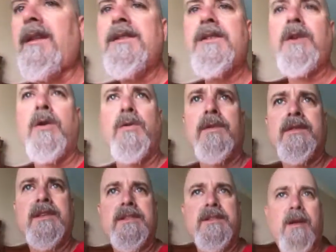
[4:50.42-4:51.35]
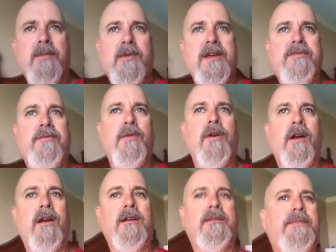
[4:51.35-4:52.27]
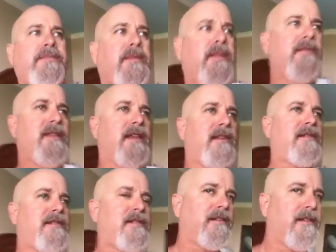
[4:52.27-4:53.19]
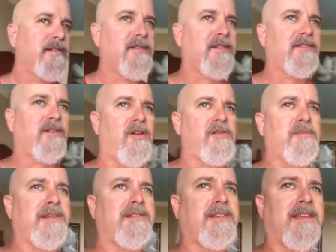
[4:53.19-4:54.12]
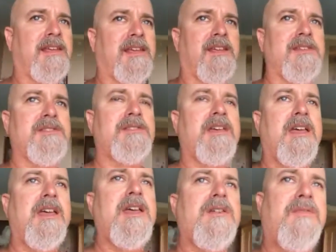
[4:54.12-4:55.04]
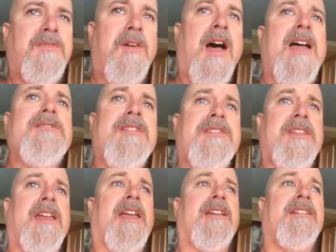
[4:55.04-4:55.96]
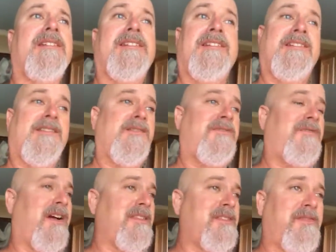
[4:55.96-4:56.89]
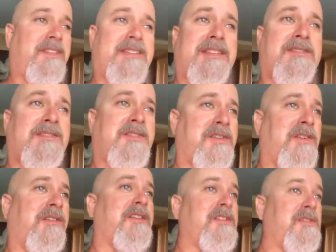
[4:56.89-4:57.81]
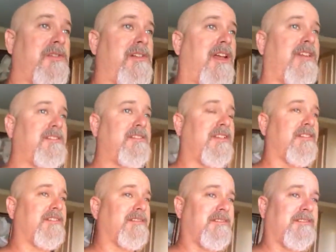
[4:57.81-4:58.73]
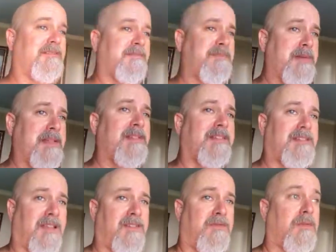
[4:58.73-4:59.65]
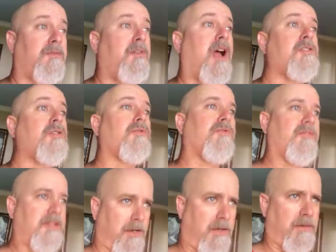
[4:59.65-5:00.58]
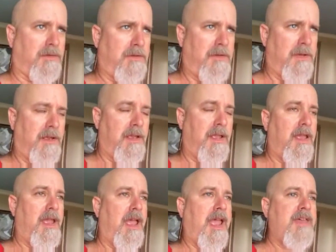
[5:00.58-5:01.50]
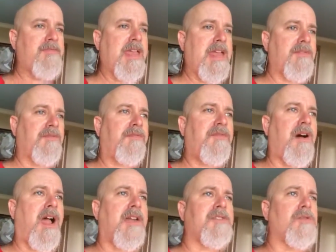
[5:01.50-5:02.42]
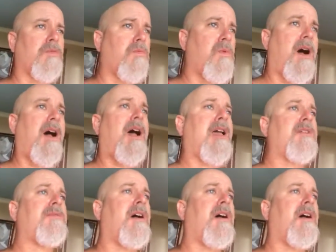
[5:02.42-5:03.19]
So the summary for this installment is find the thing that you're going to utilize to be successful, find your vehicle, and then find your why.